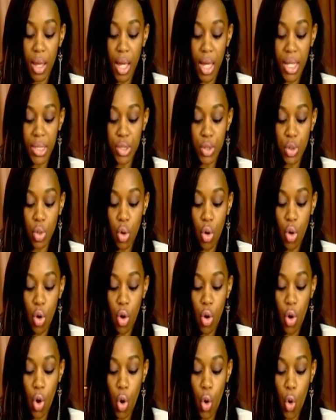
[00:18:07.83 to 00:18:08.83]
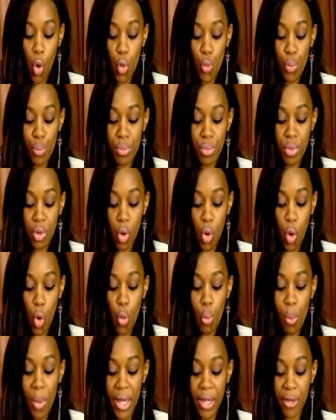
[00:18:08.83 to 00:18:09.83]
At
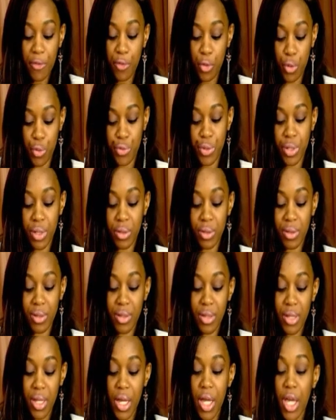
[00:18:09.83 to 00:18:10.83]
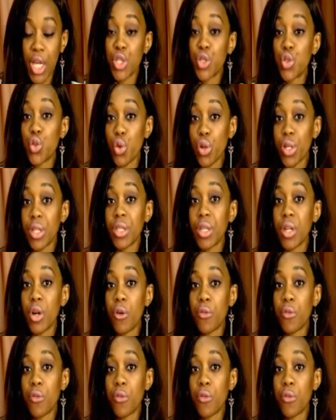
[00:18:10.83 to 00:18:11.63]
Oh Mike for Real, enjoying the